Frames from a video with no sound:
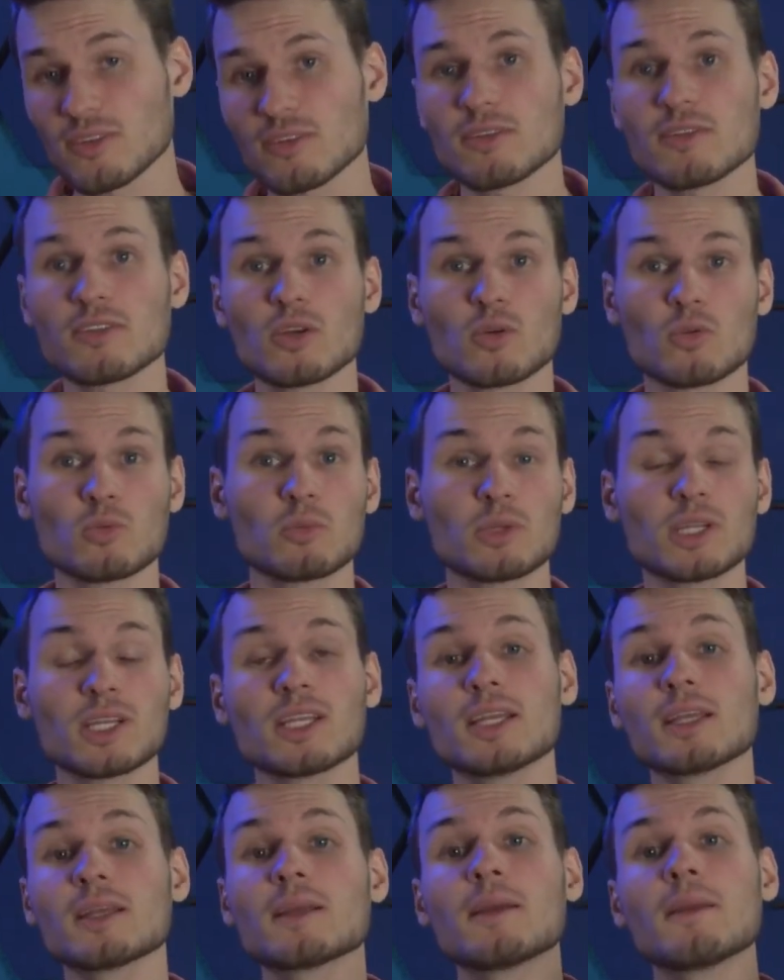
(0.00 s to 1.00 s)
so
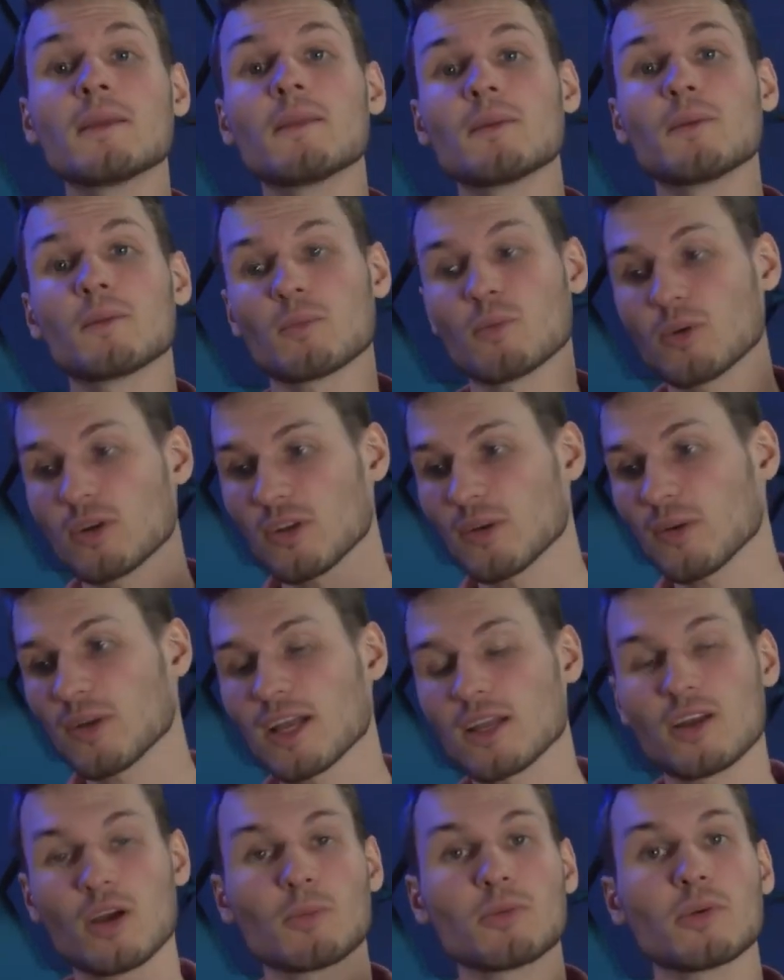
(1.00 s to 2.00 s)
we will look
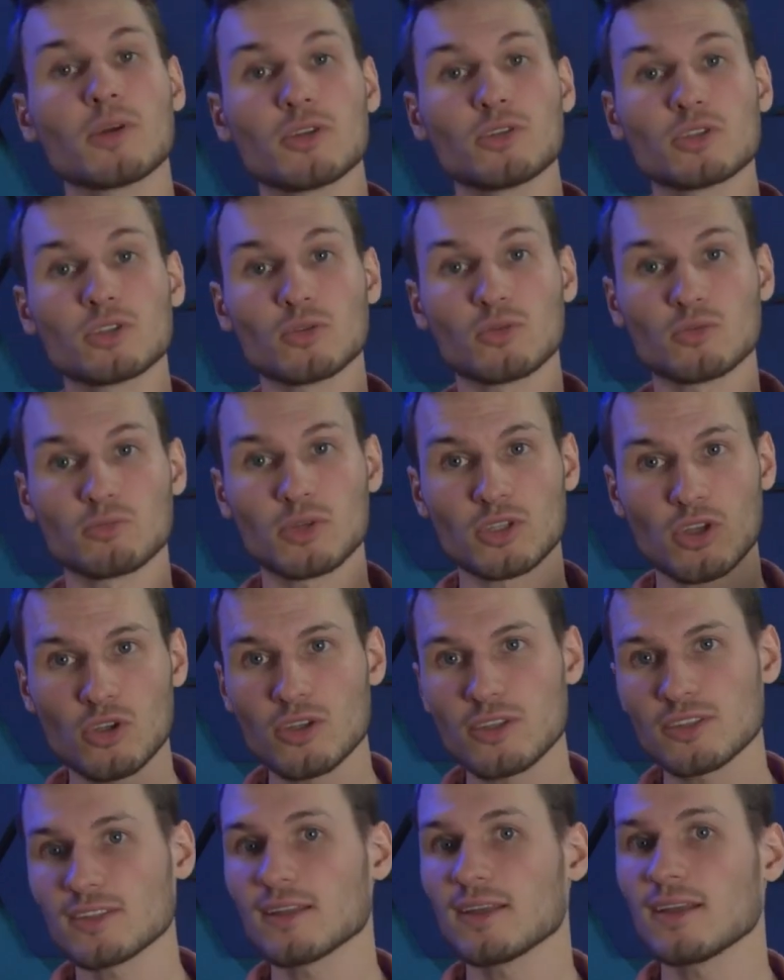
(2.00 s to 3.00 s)
at option two
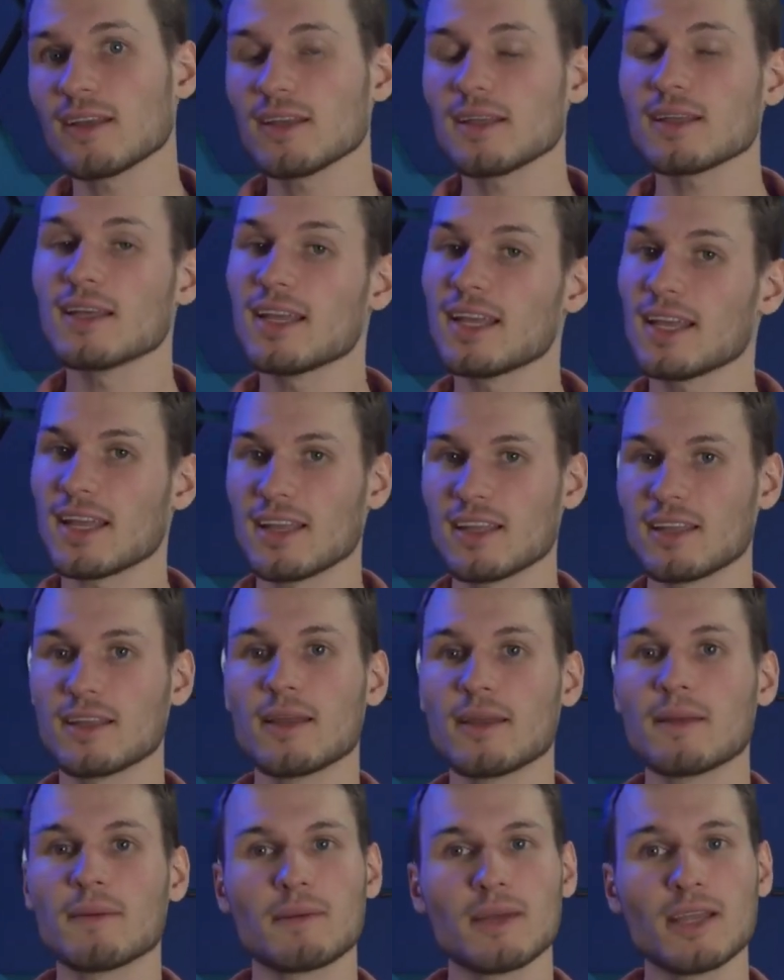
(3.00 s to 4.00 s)
because a
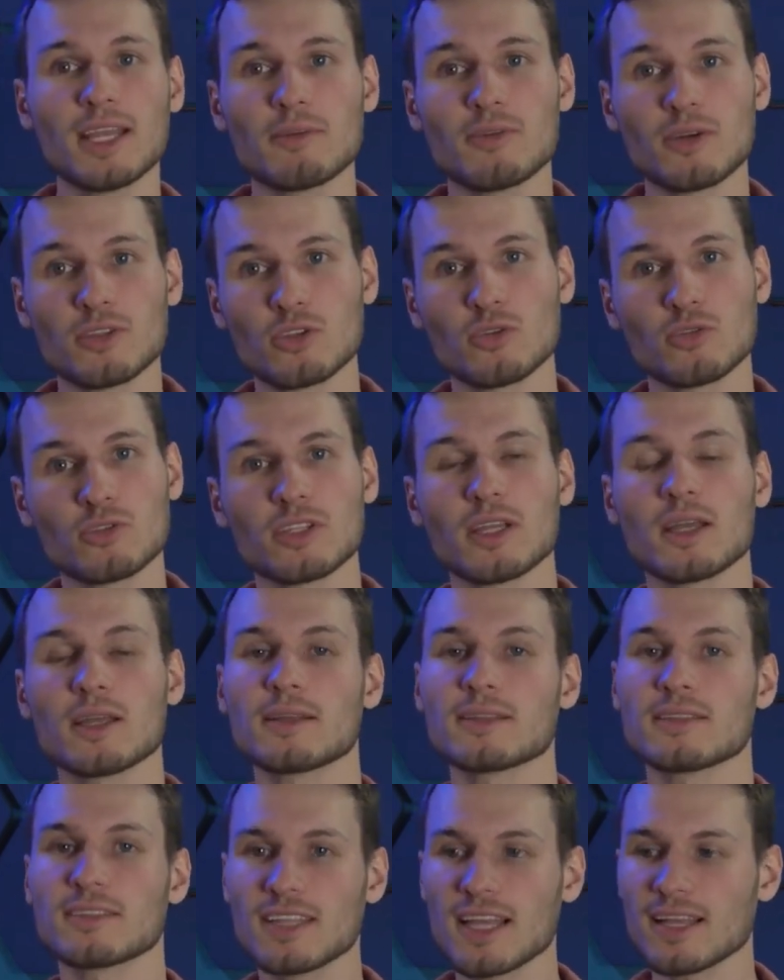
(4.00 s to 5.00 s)
clever user
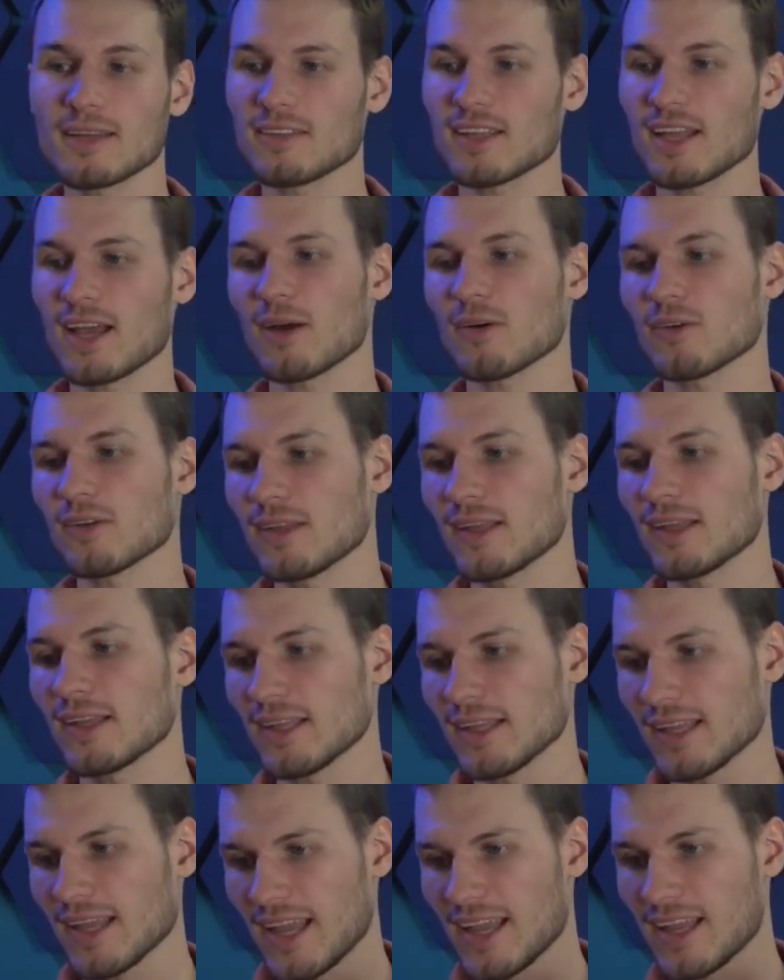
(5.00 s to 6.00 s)
sat down
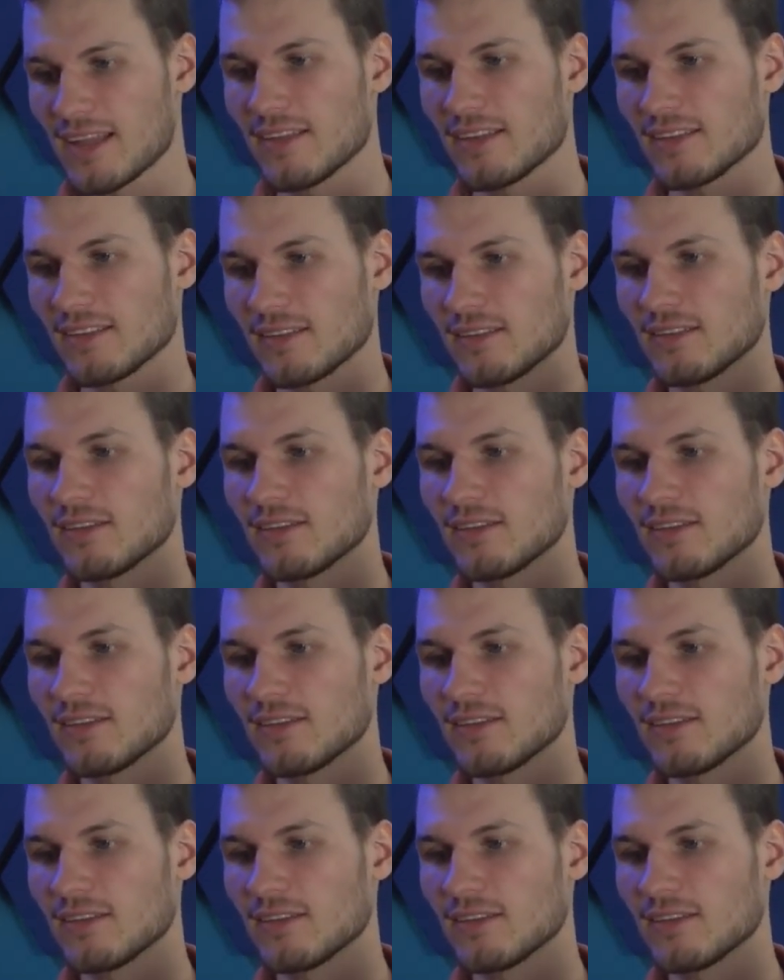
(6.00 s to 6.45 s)
and